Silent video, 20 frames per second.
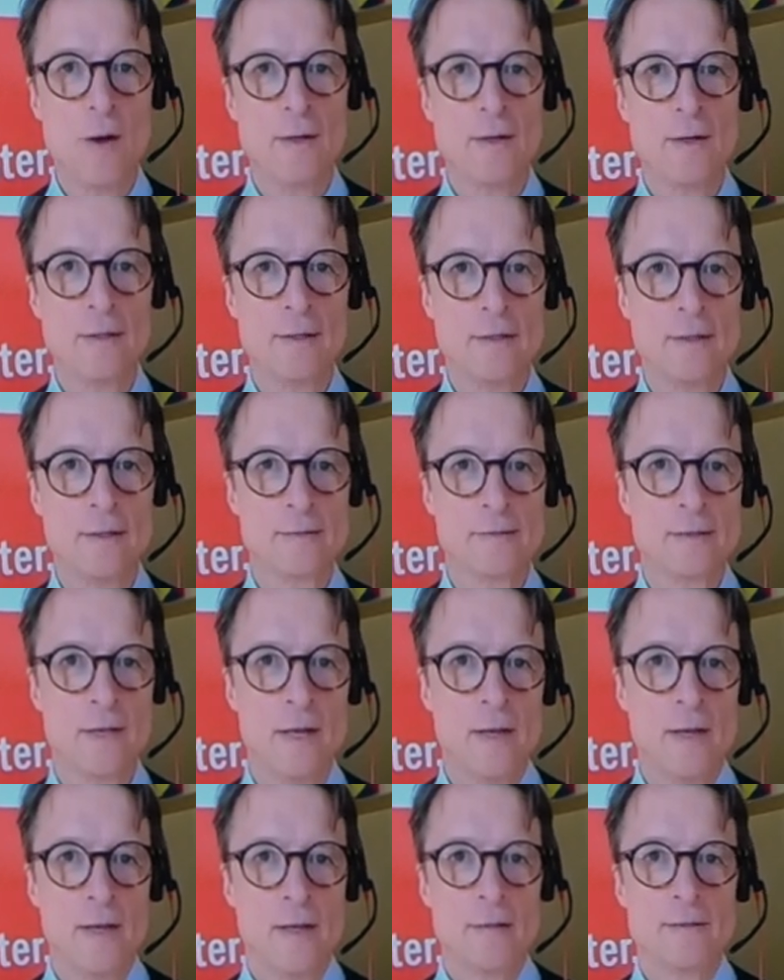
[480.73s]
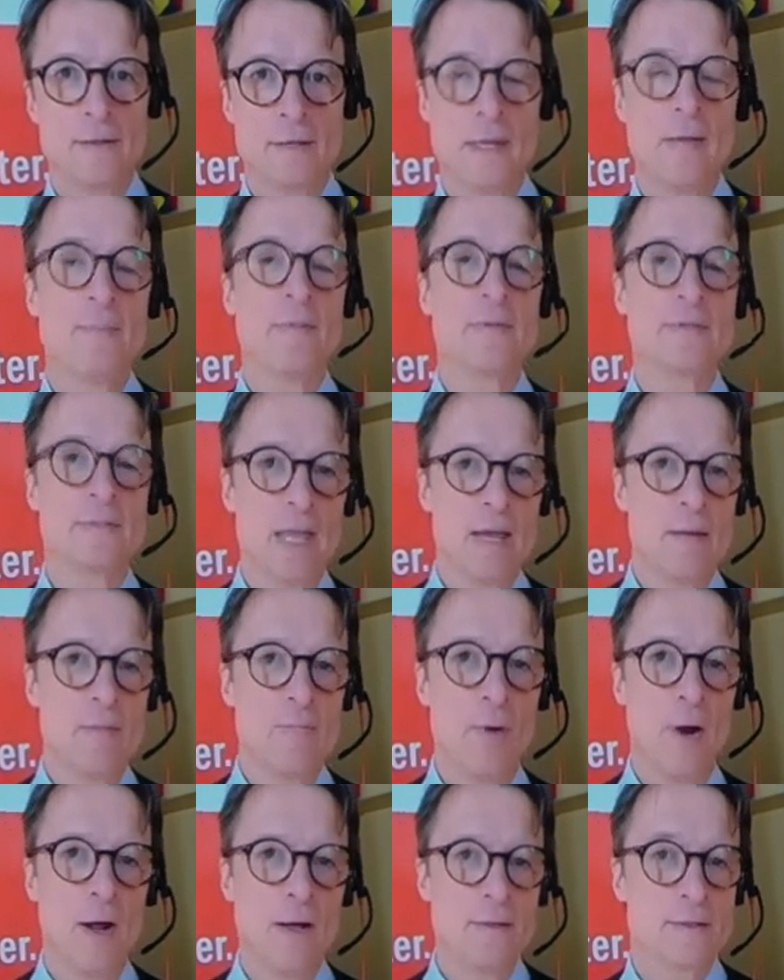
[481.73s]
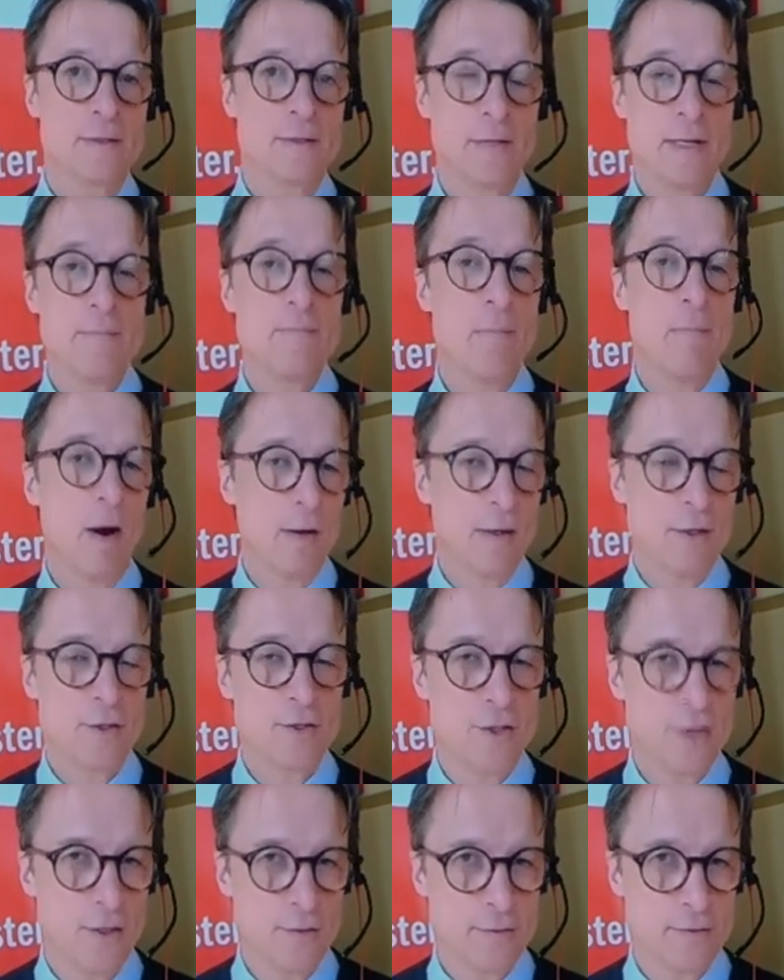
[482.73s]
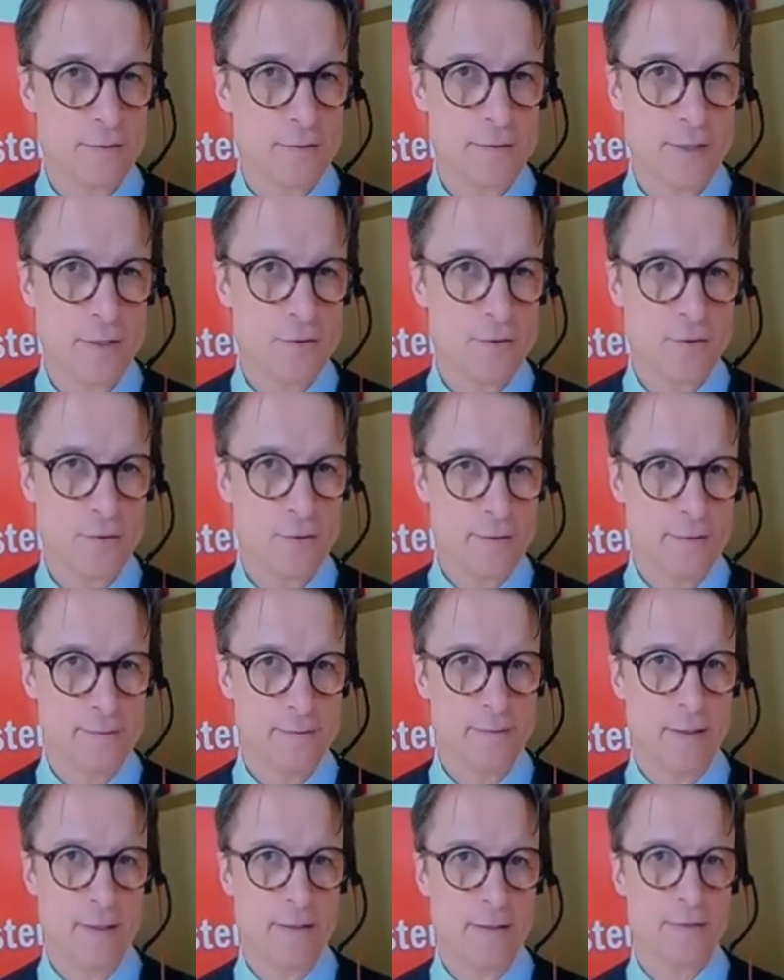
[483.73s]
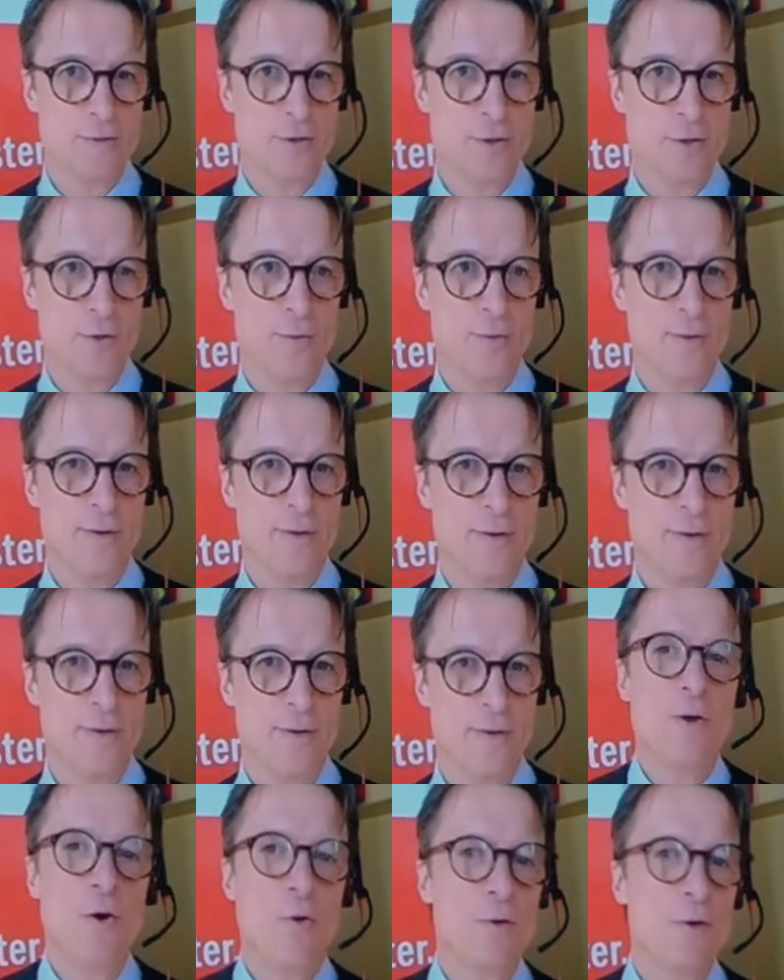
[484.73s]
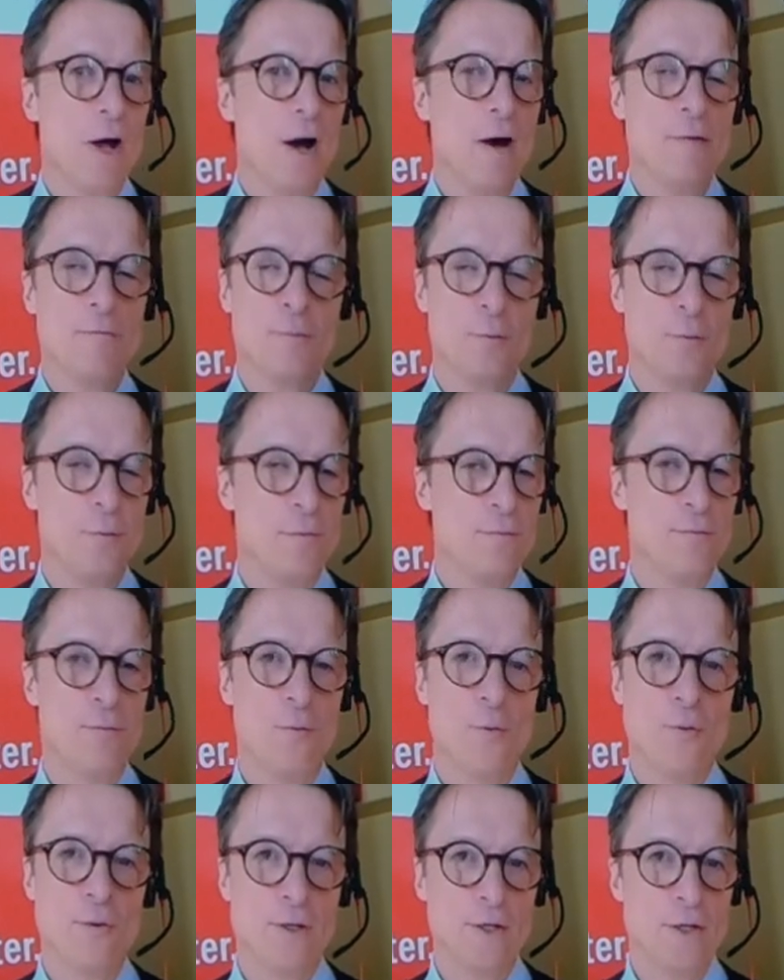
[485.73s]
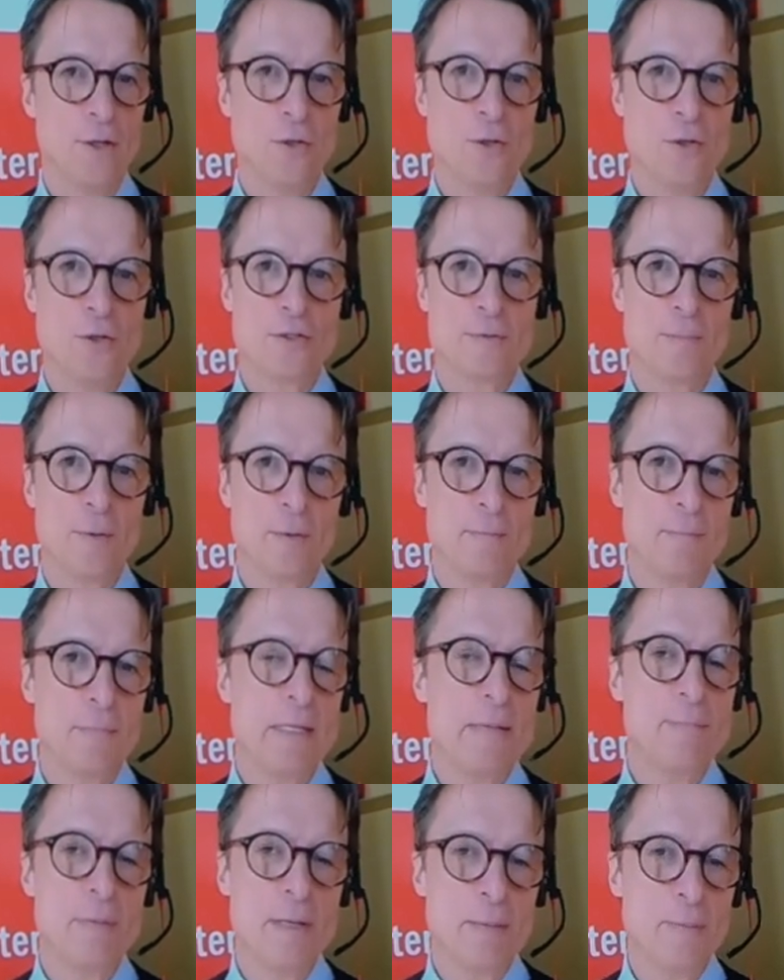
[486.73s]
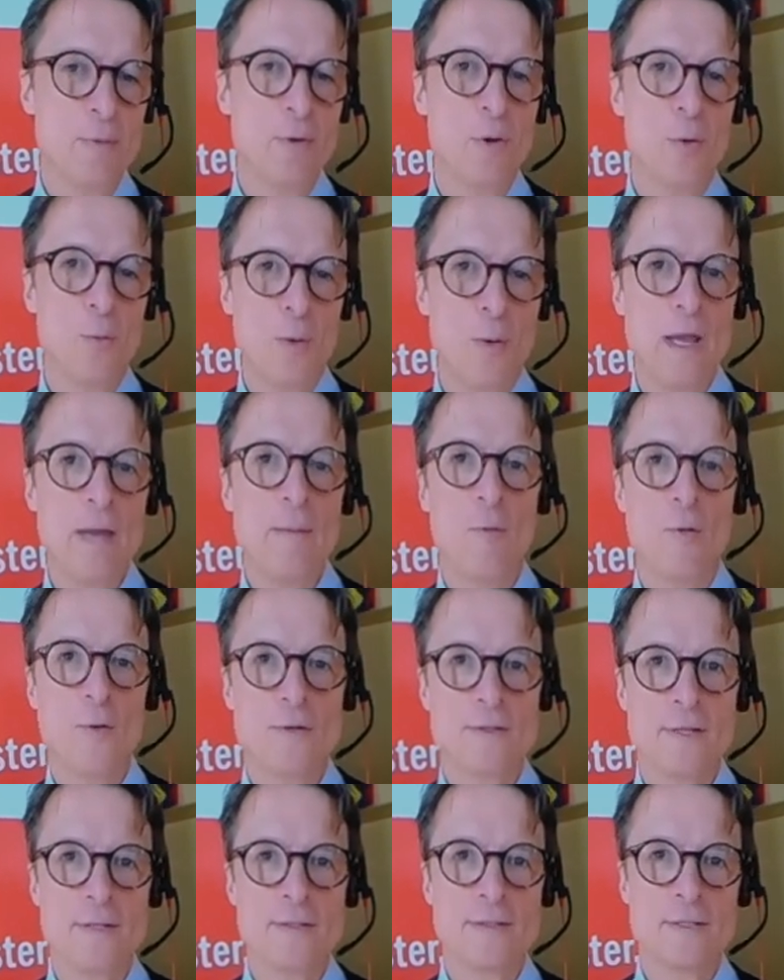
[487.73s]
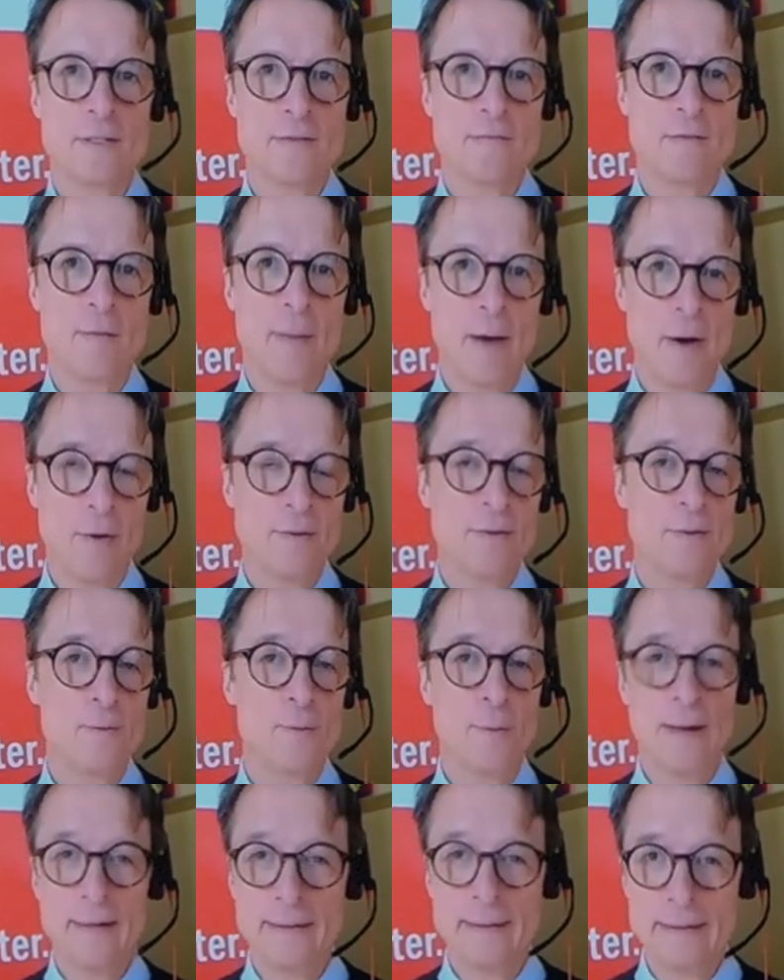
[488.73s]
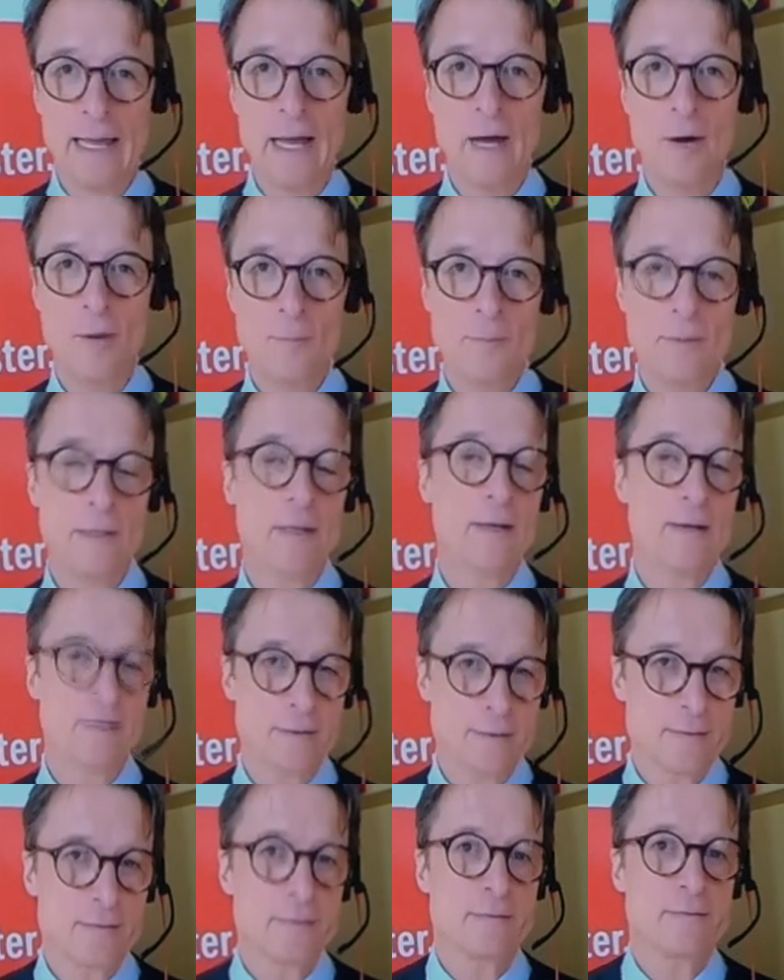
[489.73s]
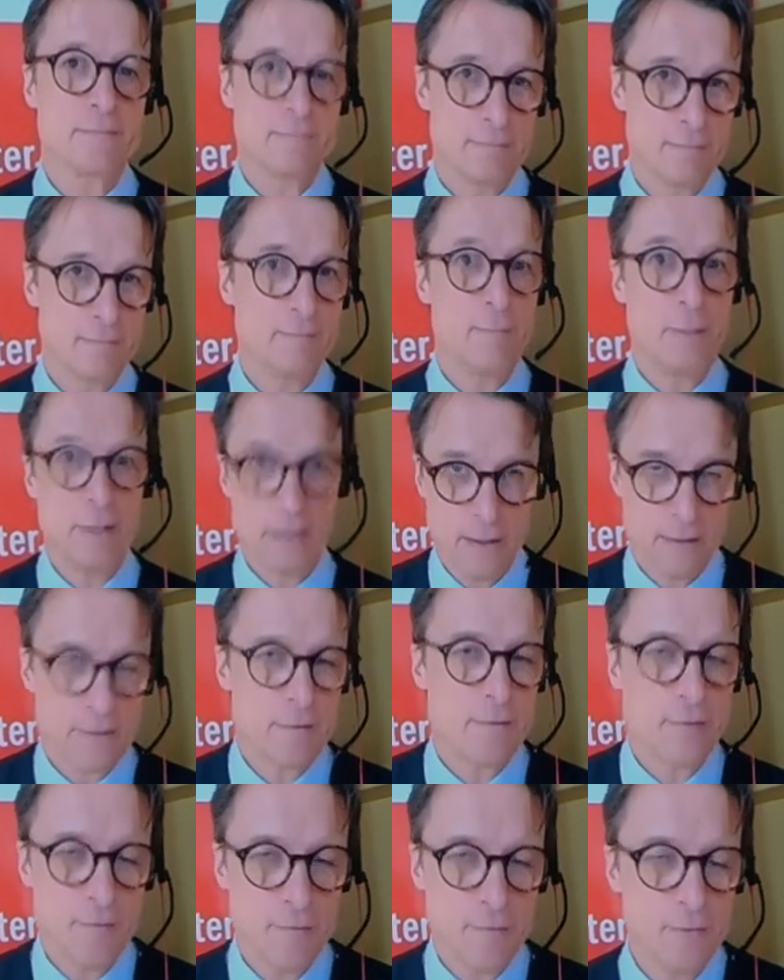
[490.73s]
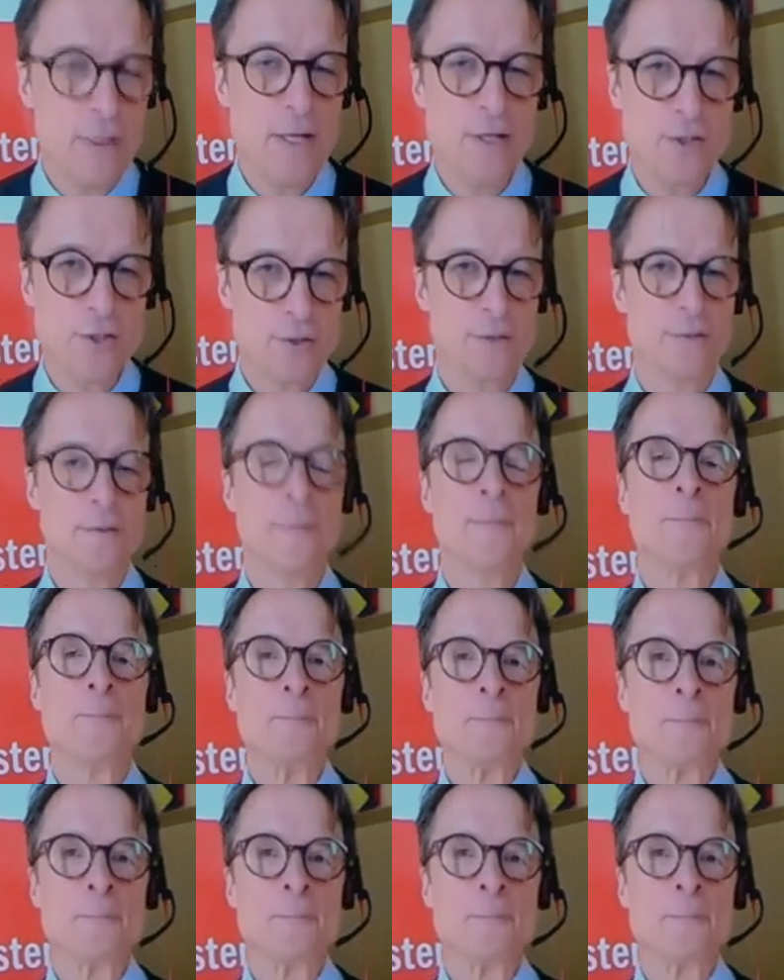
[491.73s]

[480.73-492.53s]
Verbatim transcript: quantities to keep the same price, to keep market shares essentially. And so it's been going on for 40 years, but me people are way more sensitive about it right now because because of inflation.